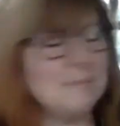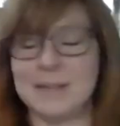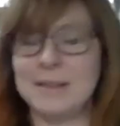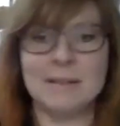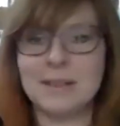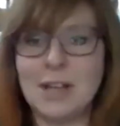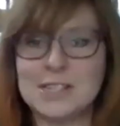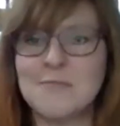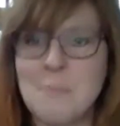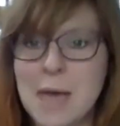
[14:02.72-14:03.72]
lots
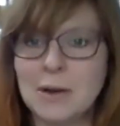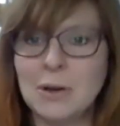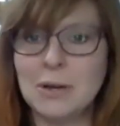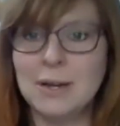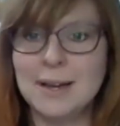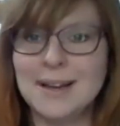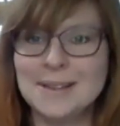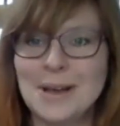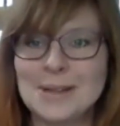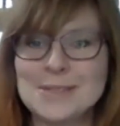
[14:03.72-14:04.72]
of metal, lots